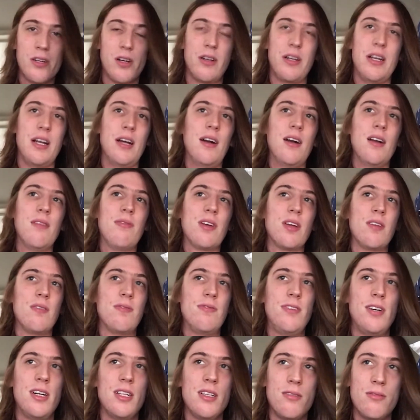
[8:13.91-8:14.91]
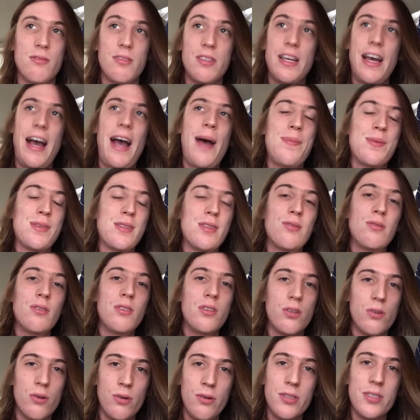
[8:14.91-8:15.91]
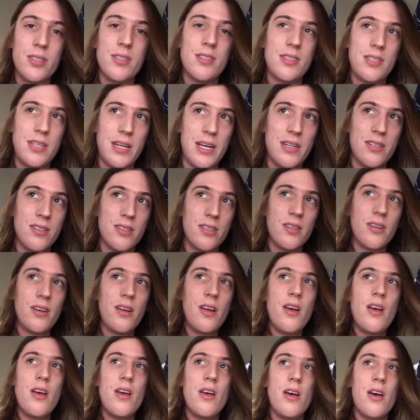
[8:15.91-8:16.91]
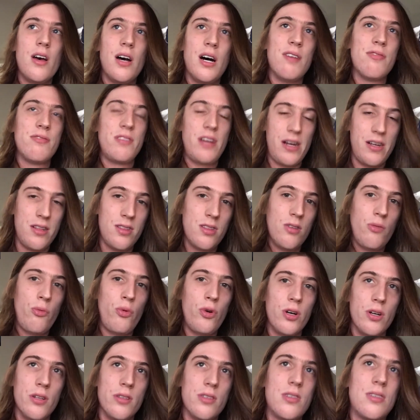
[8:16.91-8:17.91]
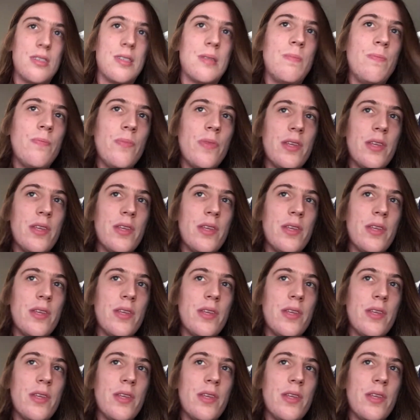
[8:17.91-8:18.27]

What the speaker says: on narrative can follow the absolutely golden standard of Night in the Woods.